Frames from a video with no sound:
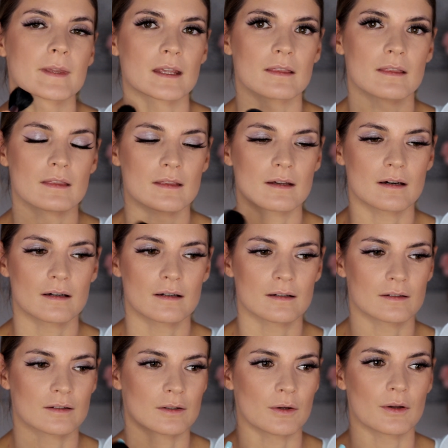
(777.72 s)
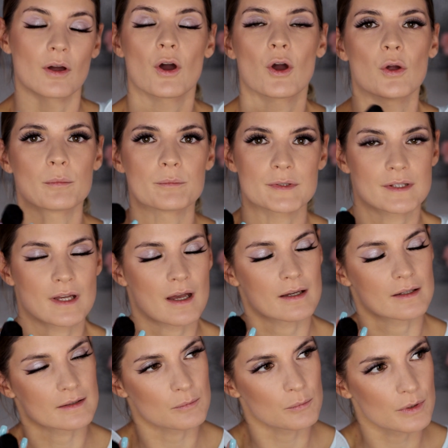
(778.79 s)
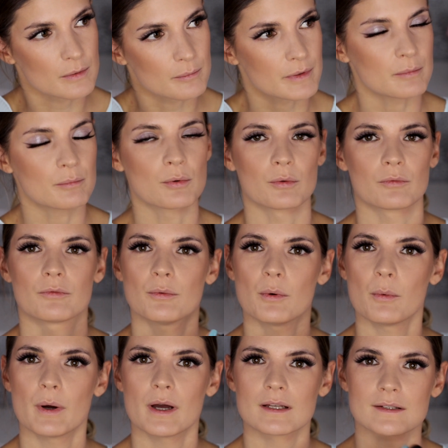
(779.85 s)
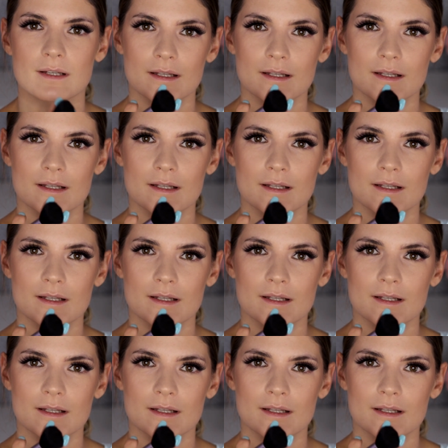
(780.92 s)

in the hopes that it will be brought forward